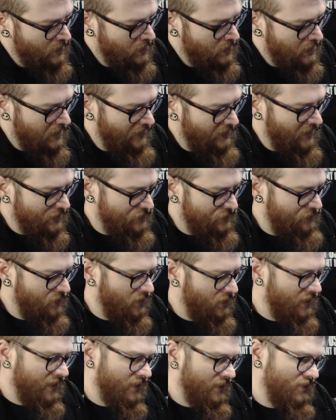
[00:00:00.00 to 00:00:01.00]
And that's
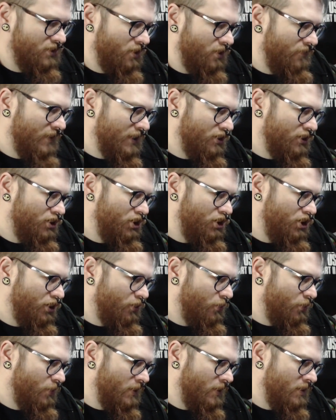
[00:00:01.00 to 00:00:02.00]
very sort of in
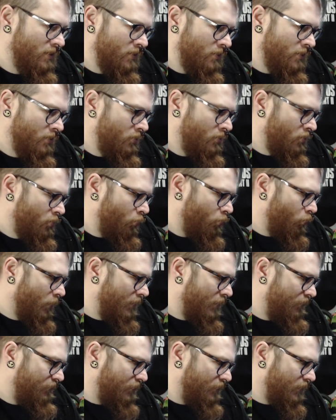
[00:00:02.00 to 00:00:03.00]
tune
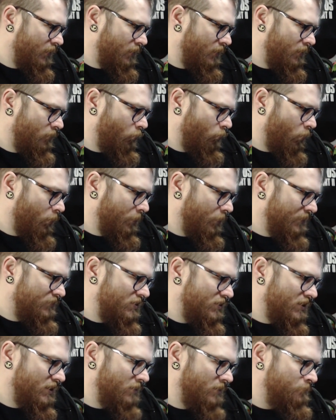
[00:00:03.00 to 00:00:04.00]
with what we've
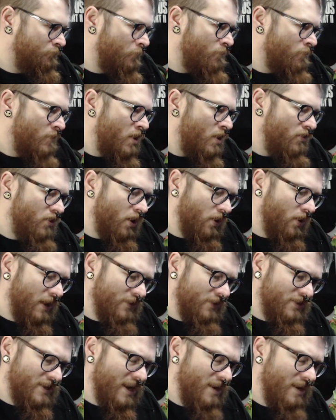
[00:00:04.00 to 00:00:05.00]
seen.
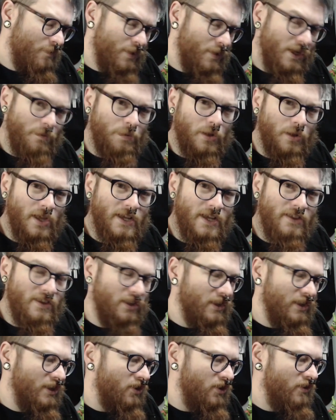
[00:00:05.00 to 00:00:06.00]
Did anybody play the
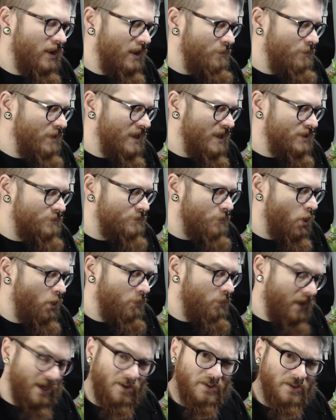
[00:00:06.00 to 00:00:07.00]
Little Nightmares
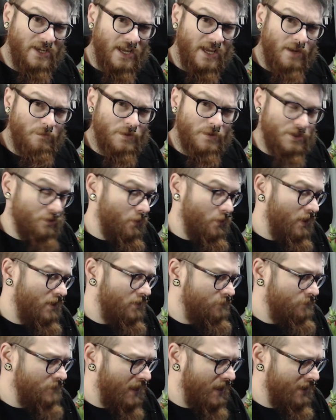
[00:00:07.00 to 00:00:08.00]
mobile game as
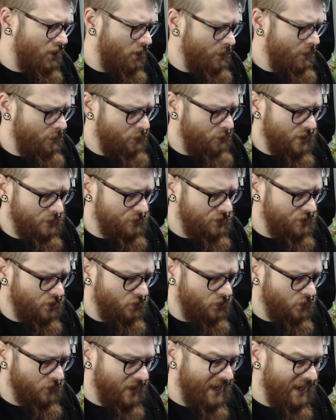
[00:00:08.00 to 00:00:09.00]
well? I can't remember what it was
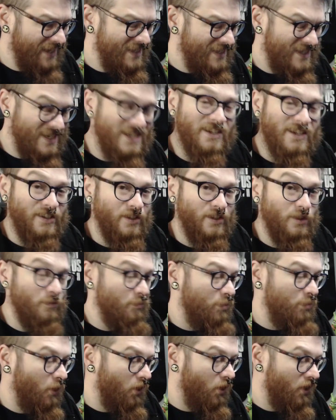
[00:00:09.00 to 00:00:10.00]
called. I didn't,
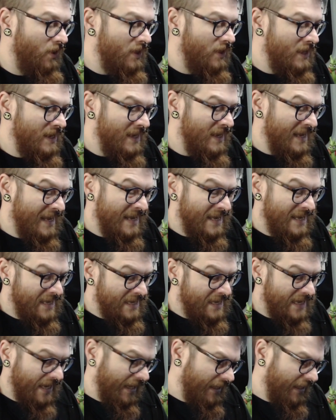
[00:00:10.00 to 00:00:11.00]
but
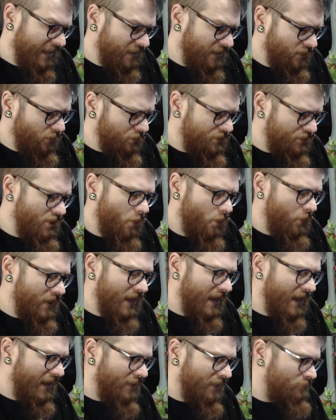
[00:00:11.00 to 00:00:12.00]
it looked
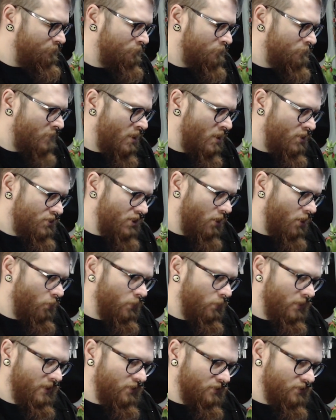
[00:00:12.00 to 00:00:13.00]
okay. So,
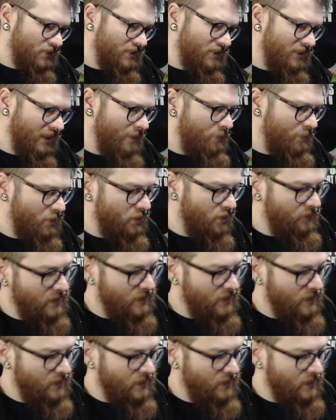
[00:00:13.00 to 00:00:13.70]
little slip cover